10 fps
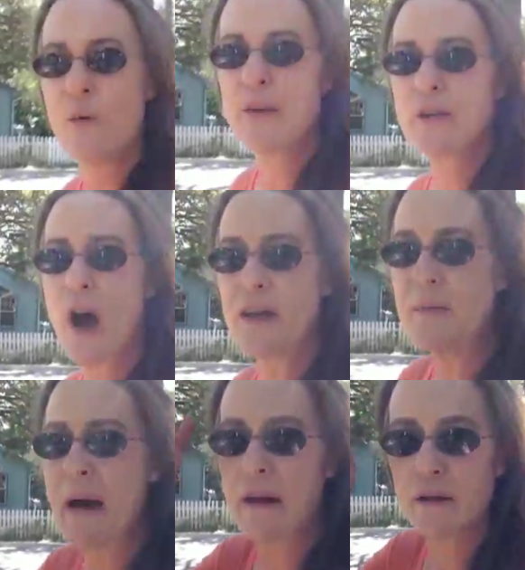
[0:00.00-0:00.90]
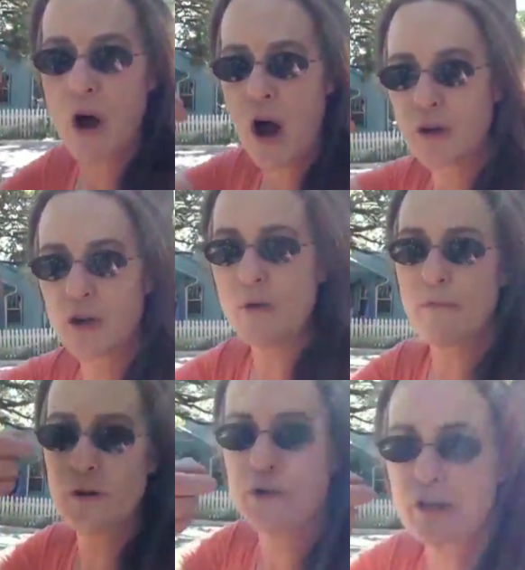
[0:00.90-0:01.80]
We talked about long-term
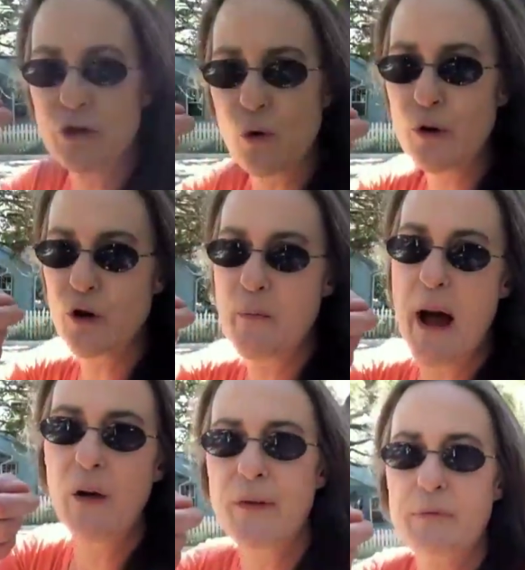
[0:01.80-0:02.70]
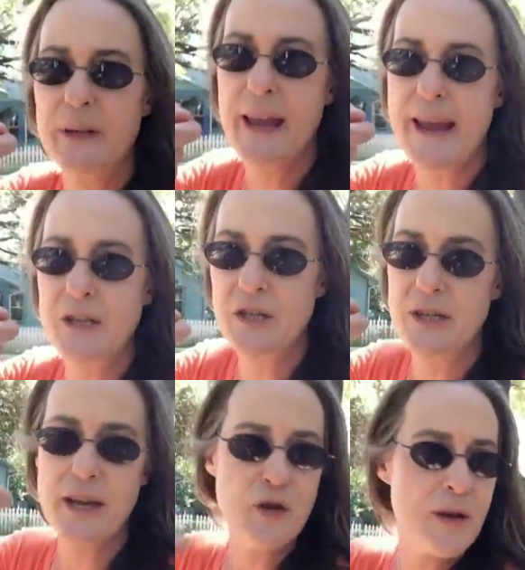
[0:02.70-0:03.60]
versus short-term health
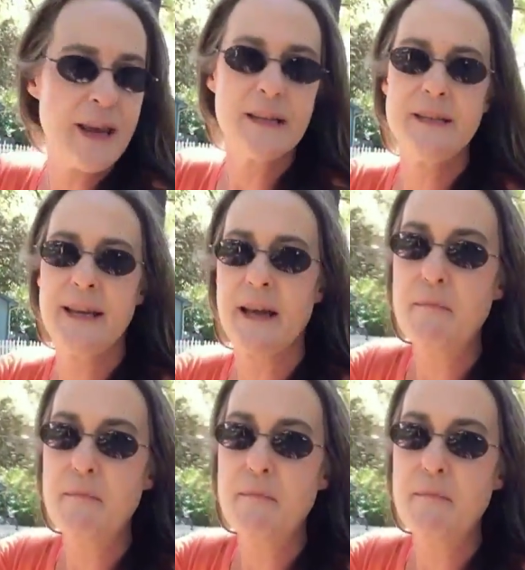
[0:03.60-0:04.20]
implications, that you can get sick